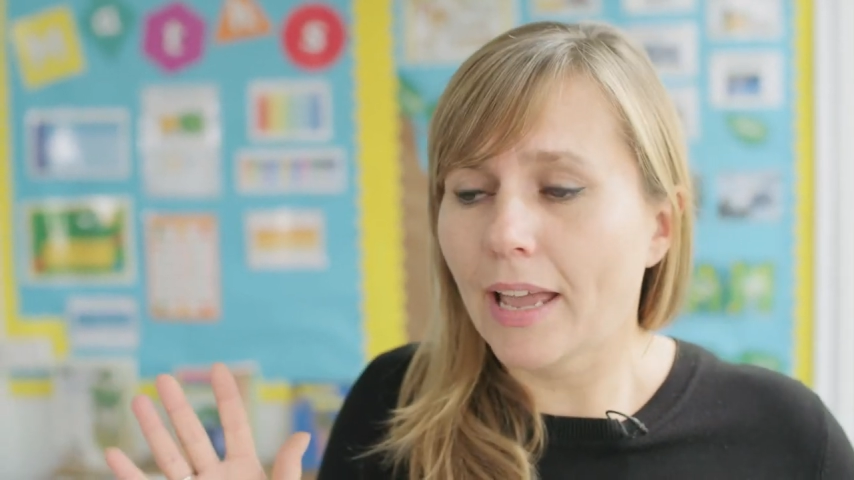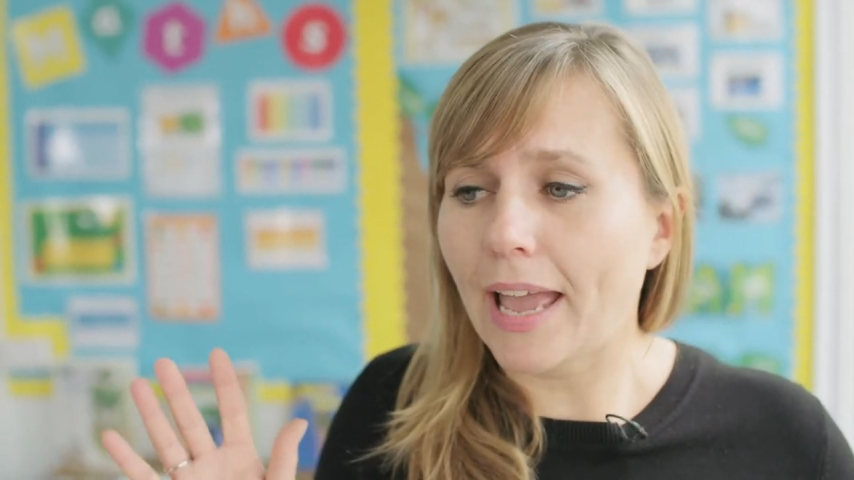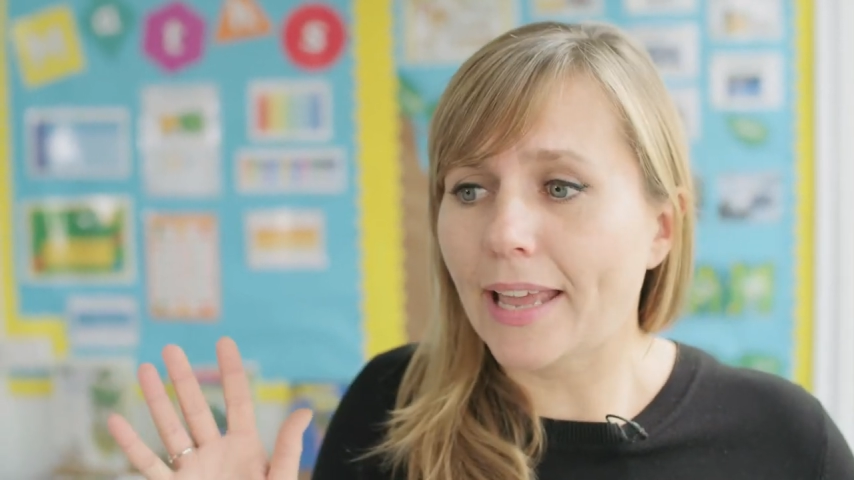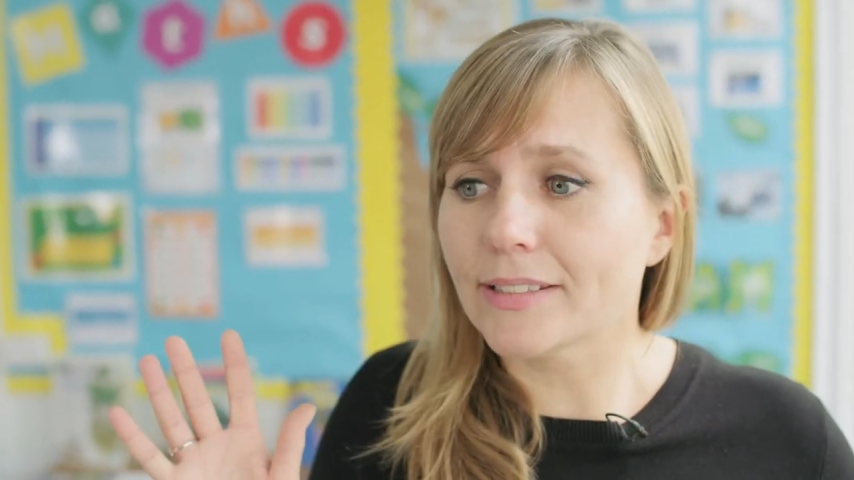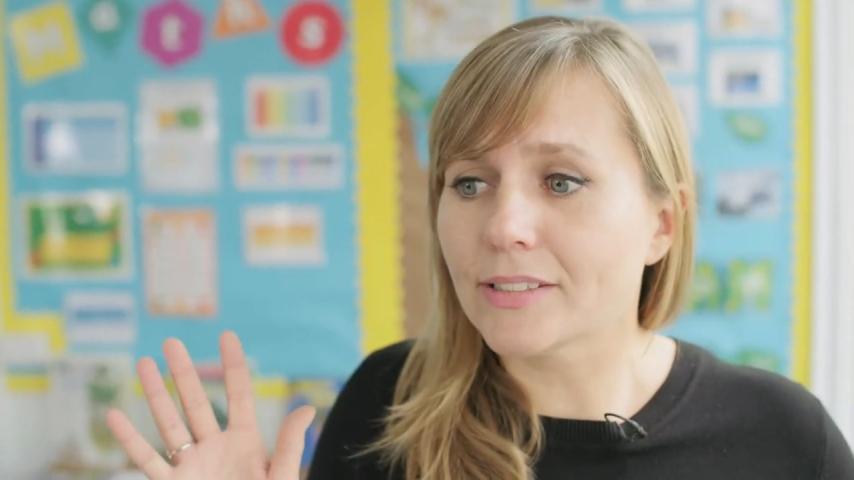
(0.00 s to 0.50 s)

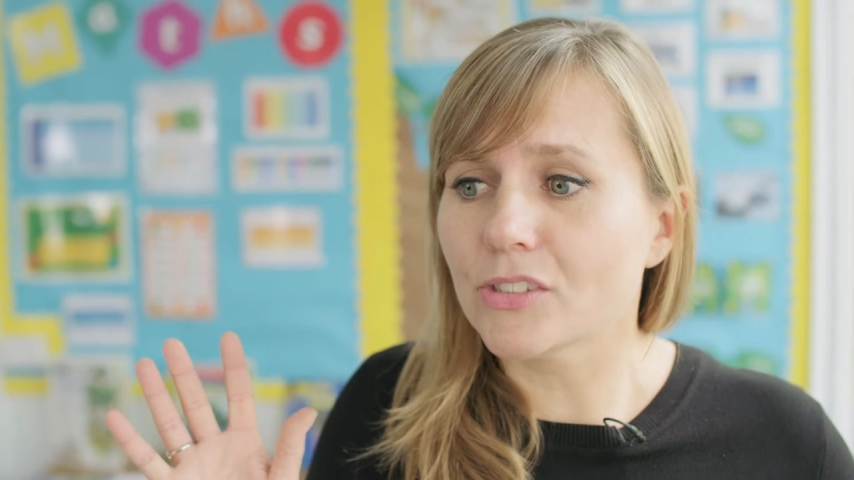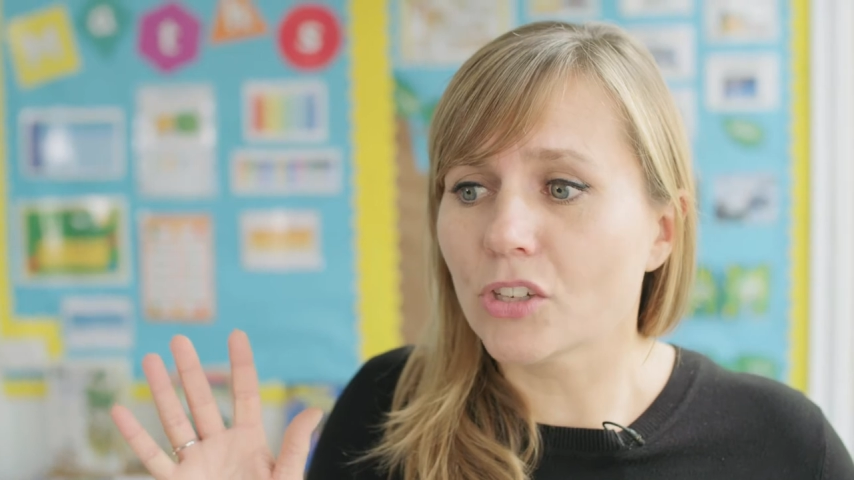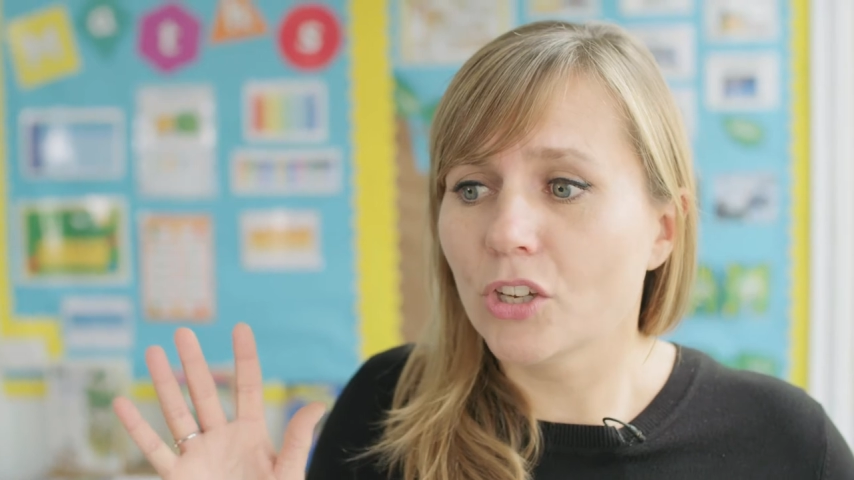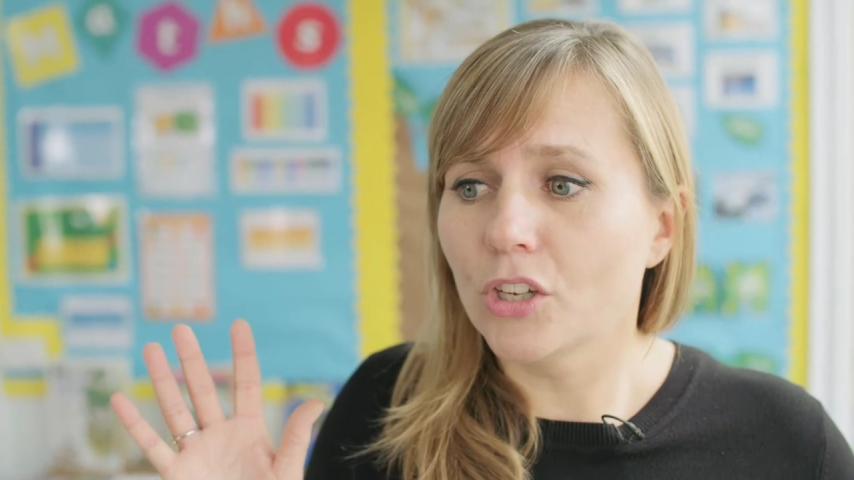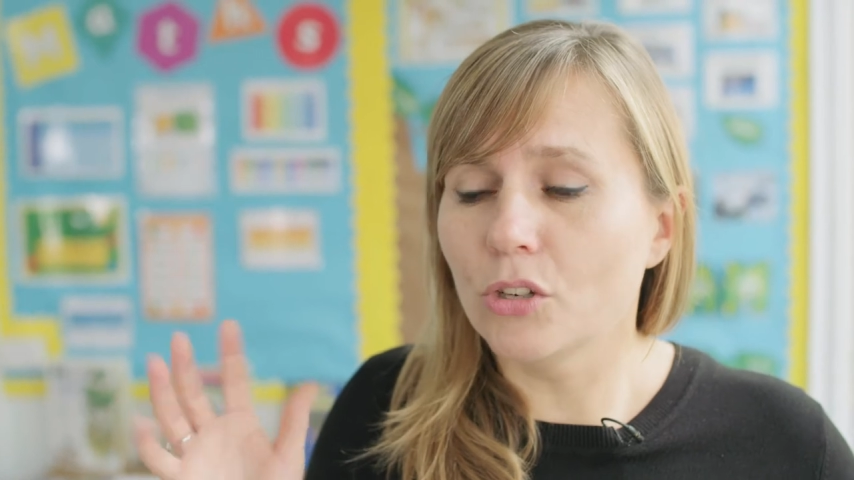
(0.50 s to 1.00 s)
and
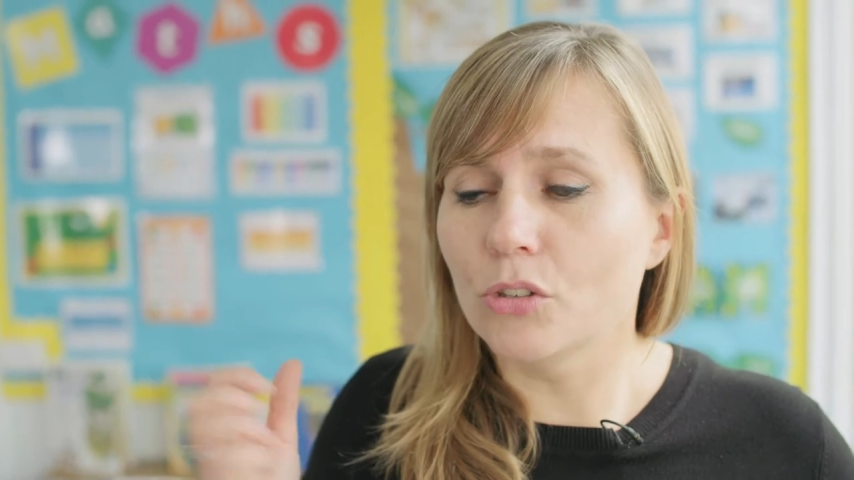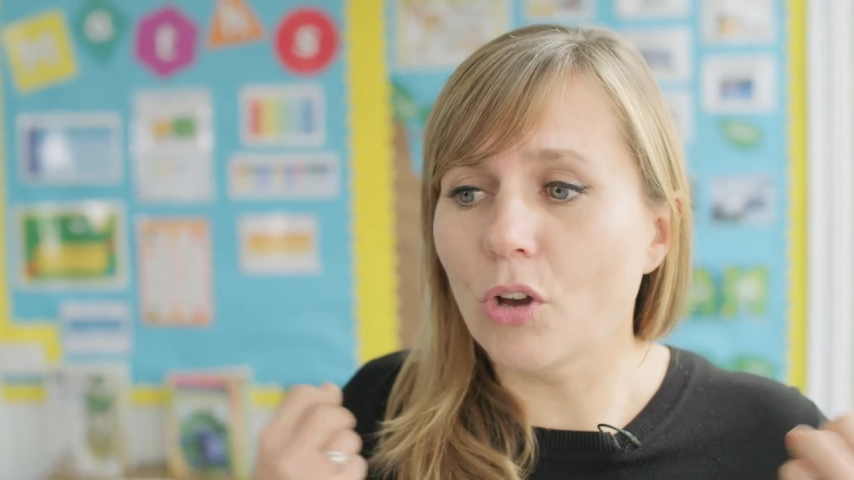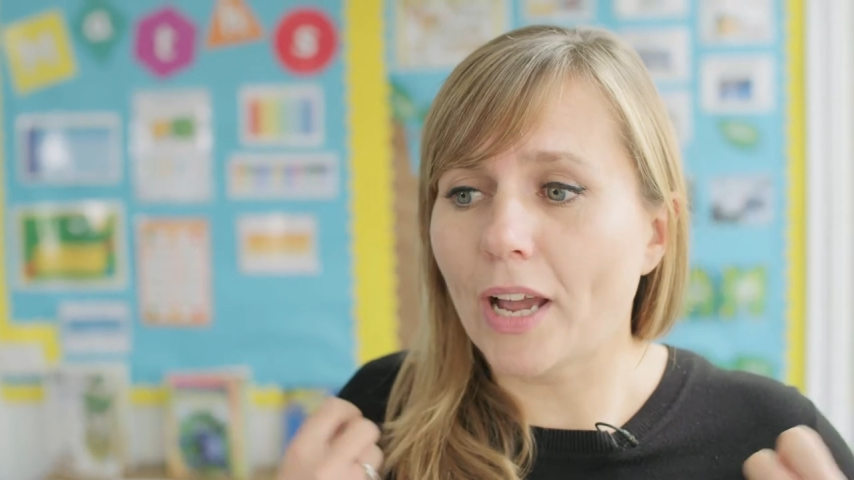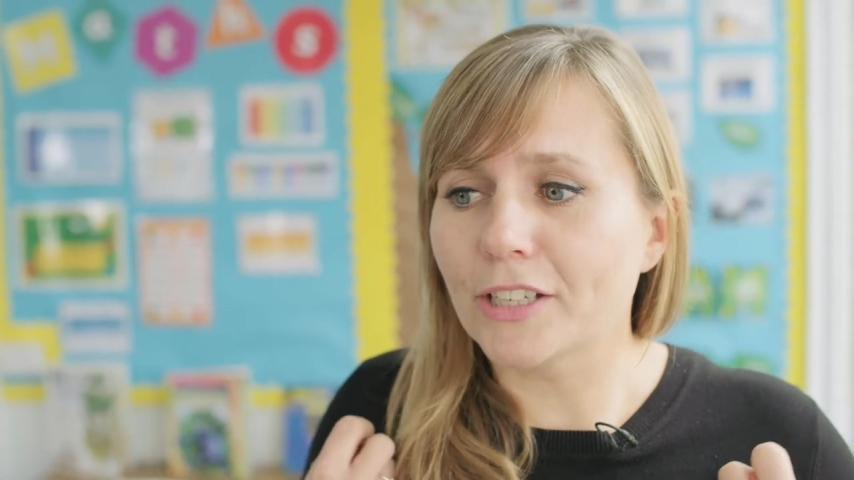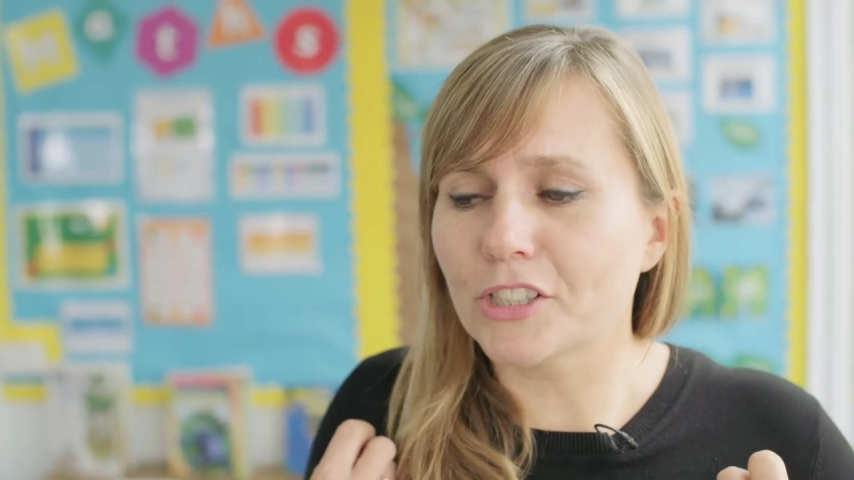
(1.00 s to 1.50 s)
you're
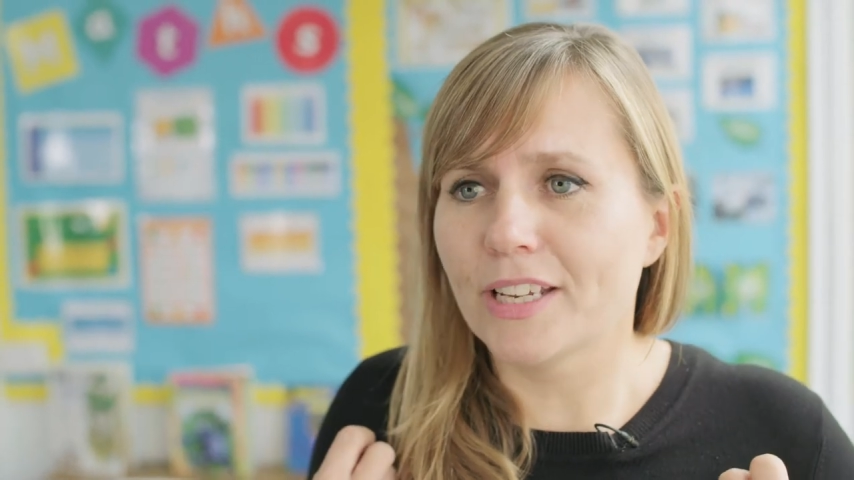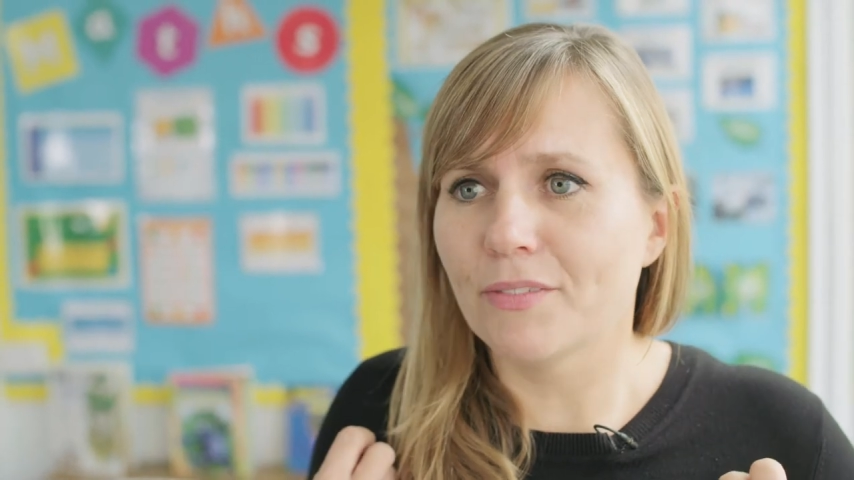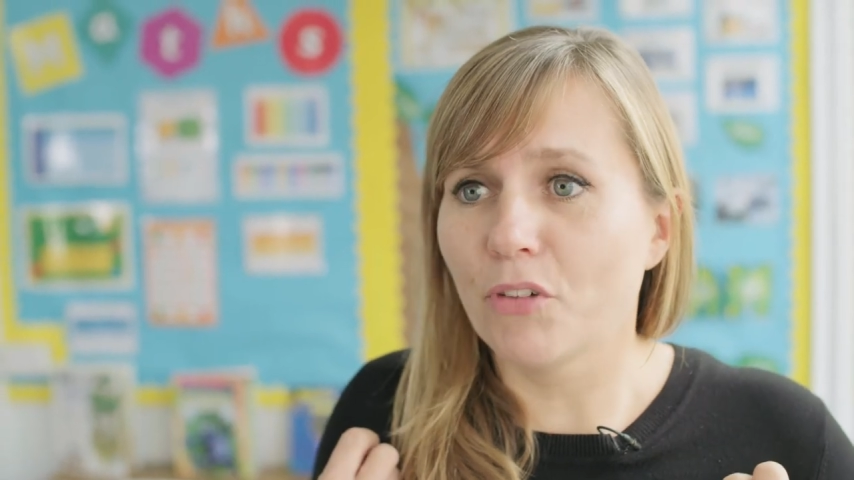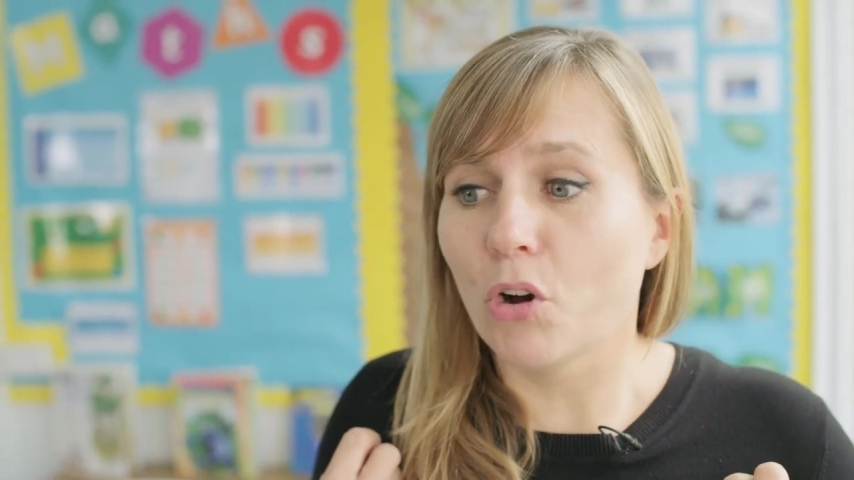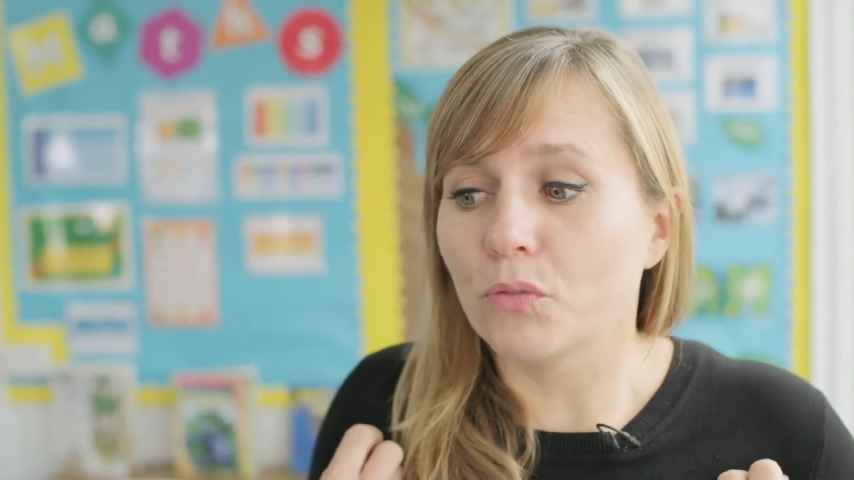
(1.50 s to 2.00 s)
not actually
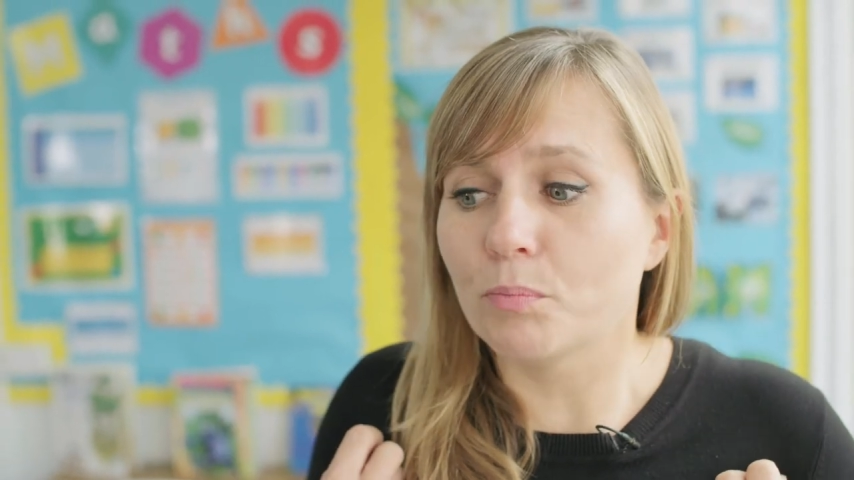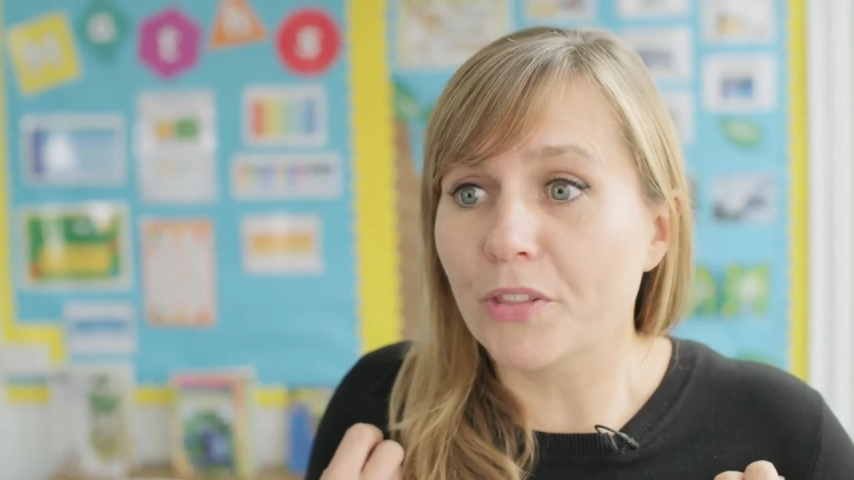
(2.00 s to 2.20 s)
involved,